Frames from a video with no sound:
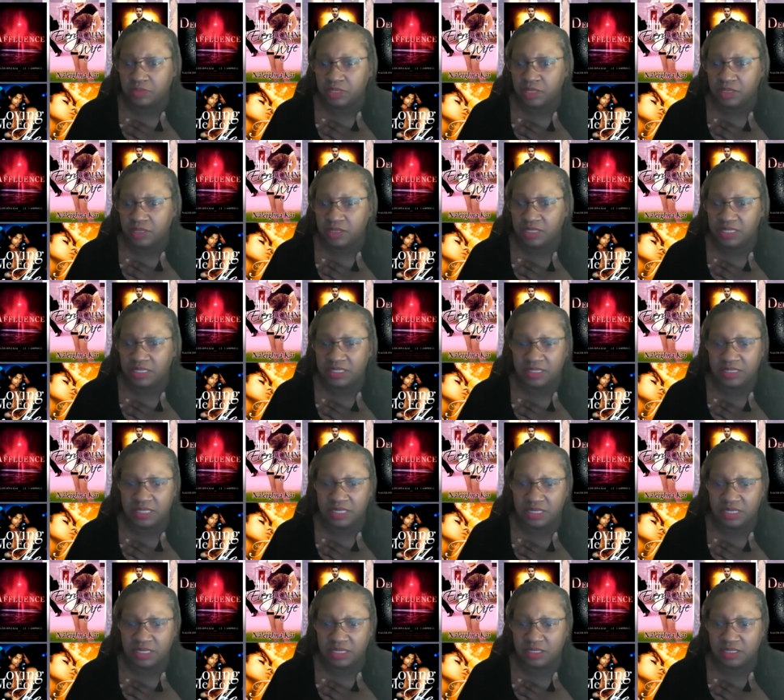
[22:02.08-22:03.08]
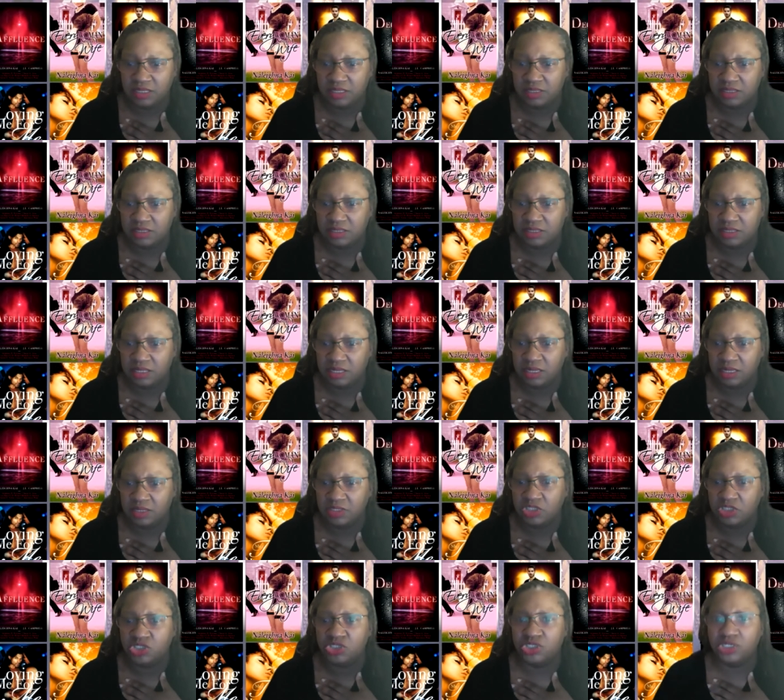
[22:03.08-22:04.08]
This is
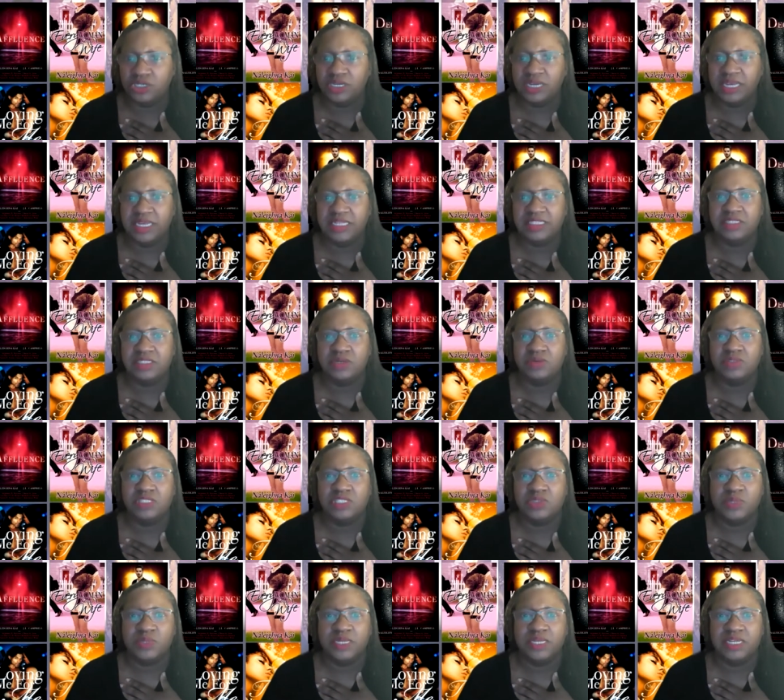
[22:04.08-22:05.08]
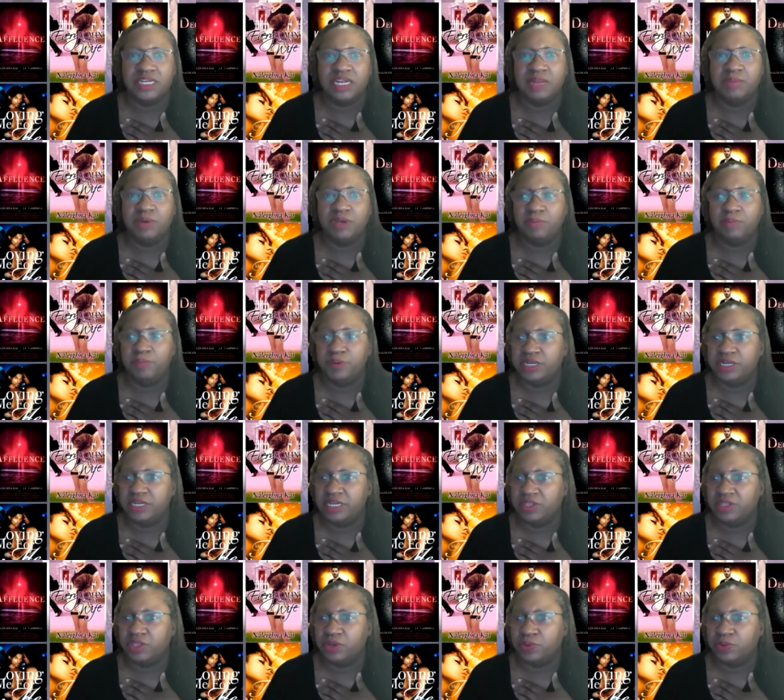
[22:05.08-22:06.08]
Sugar Ain't So Sweet, and I'm gonna put it
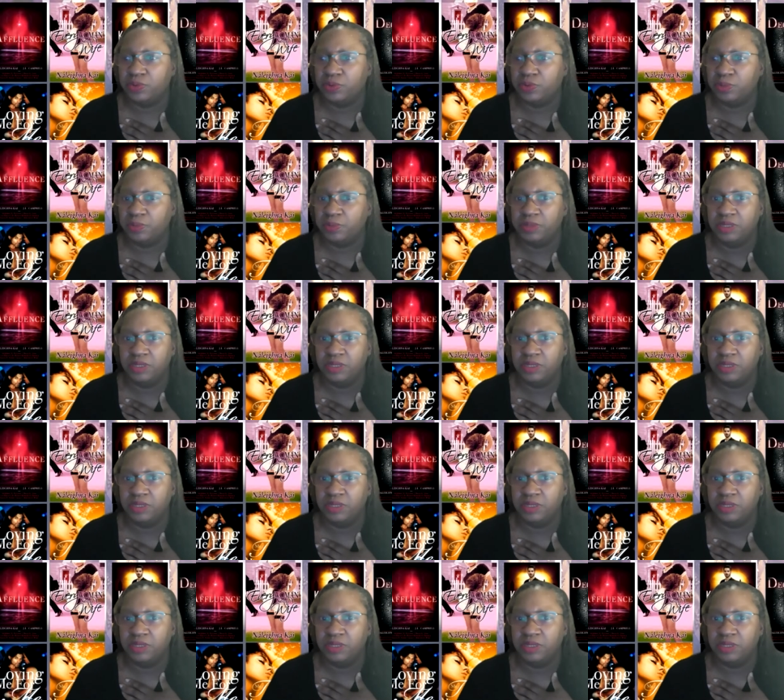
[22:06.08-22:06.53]
in the group.